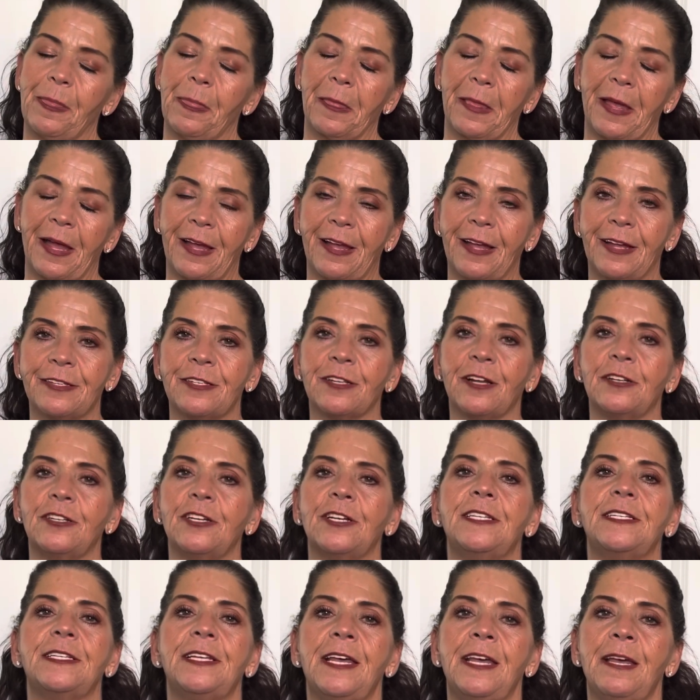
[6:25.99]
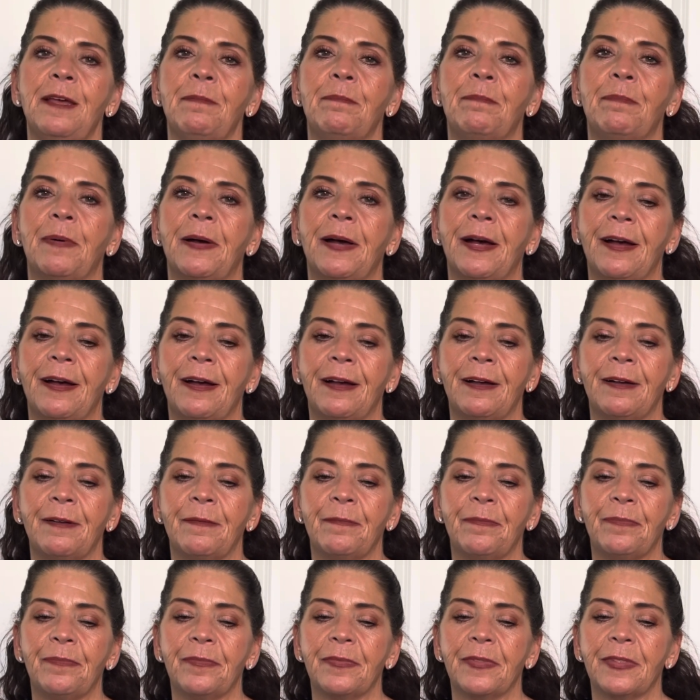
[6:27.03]
I guess I'll just keep
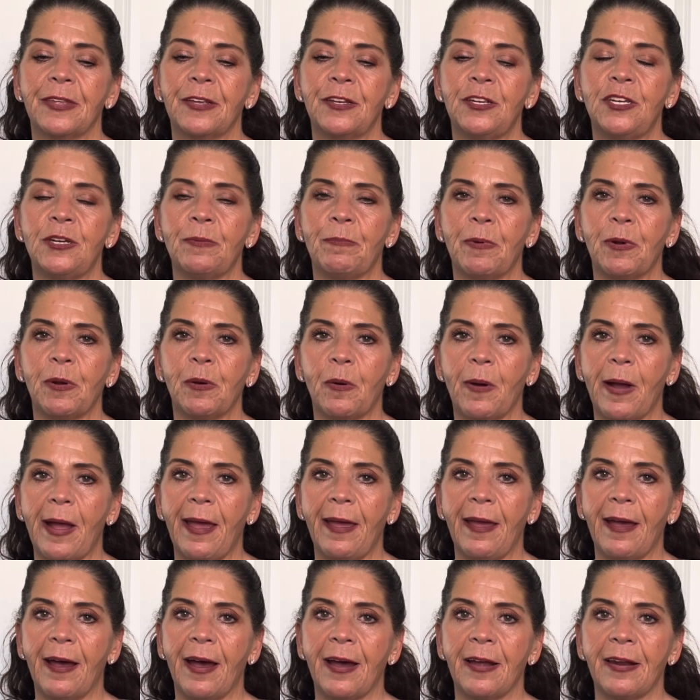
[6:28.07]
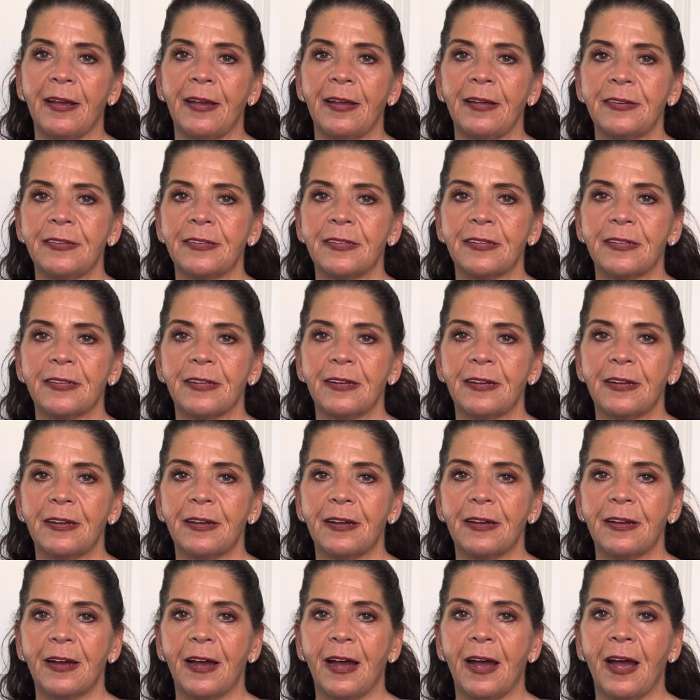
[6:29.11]
chipping away at it.
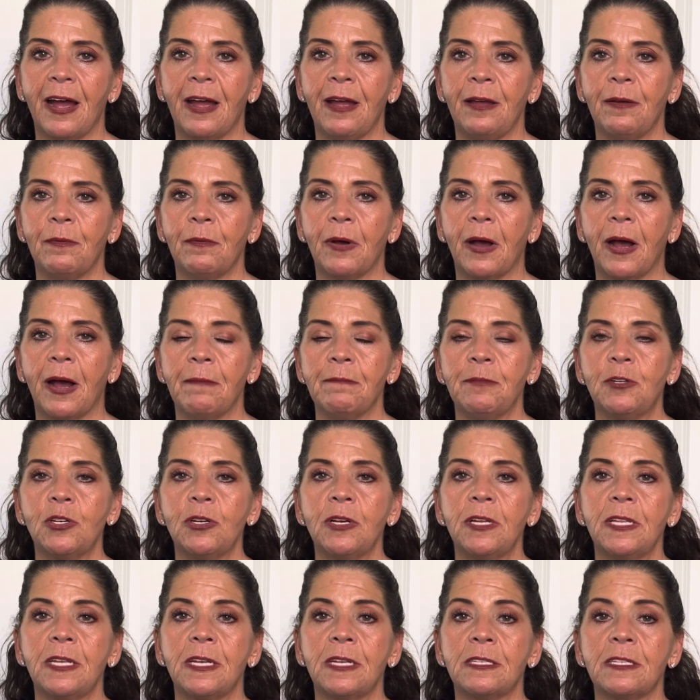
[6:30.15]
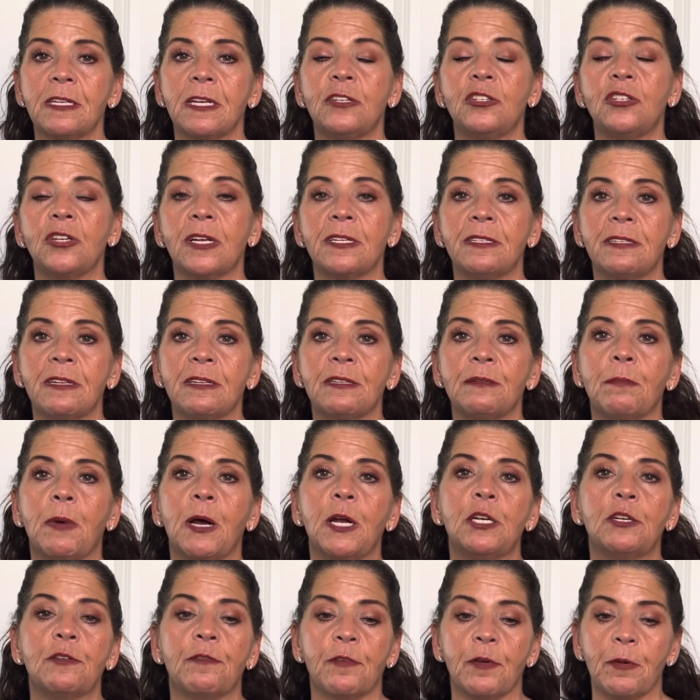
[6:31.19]
I'm doing this just as
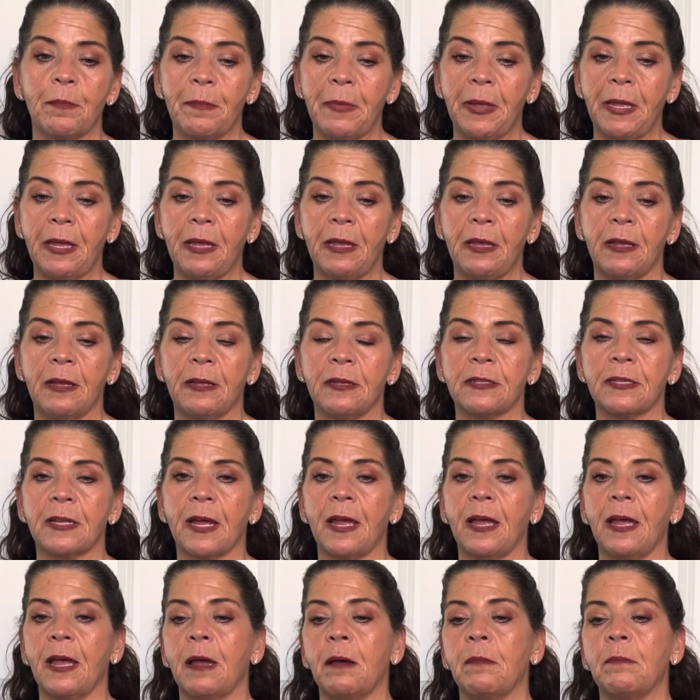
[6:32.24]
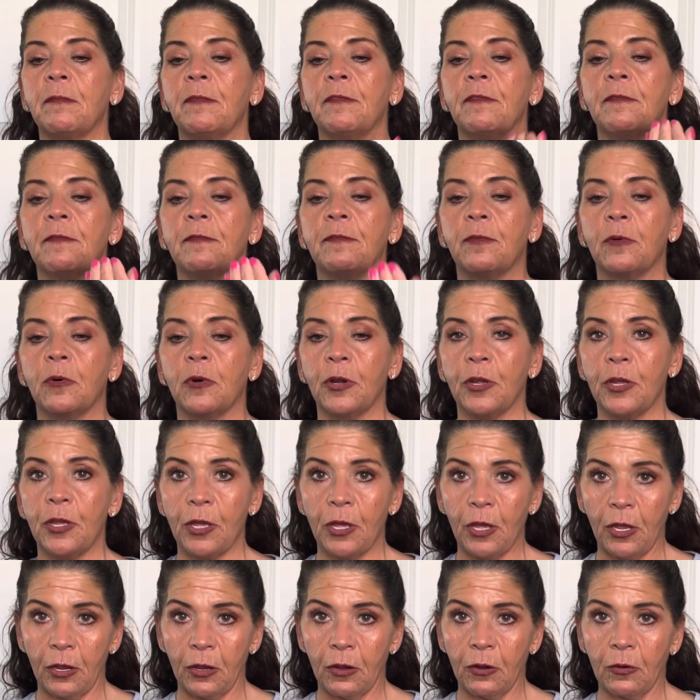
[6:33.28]
much for me as I am for
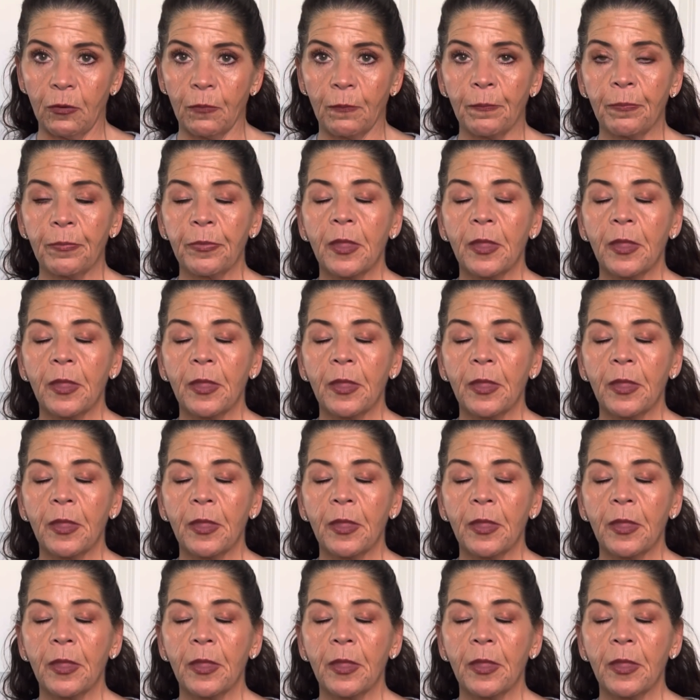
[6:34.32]
you.